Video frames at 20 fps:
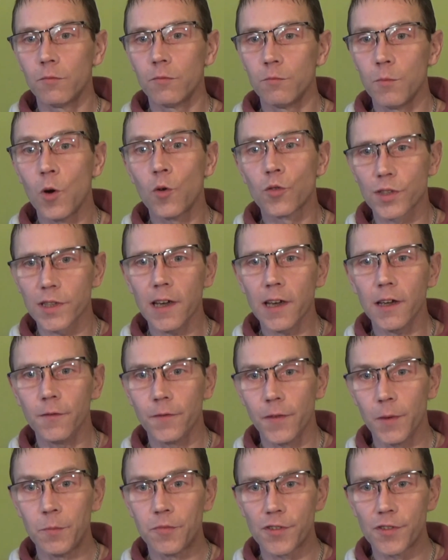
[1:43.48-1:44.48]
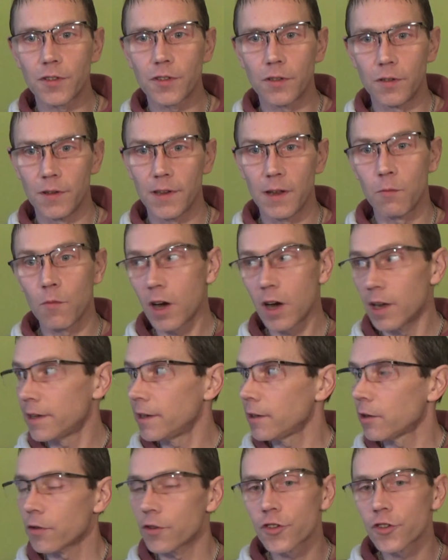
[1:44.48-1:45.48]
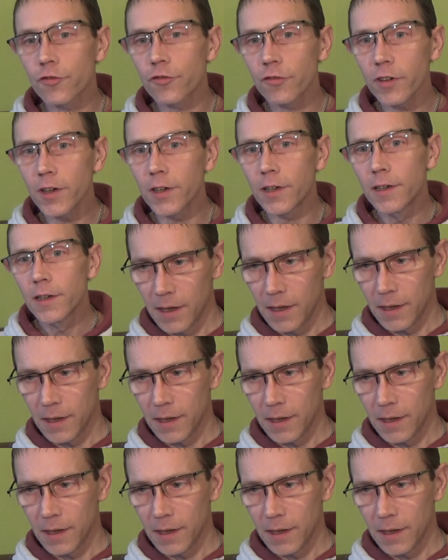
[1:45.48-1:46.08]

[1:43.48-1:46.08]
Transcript: more safe in prison than what I did on the street.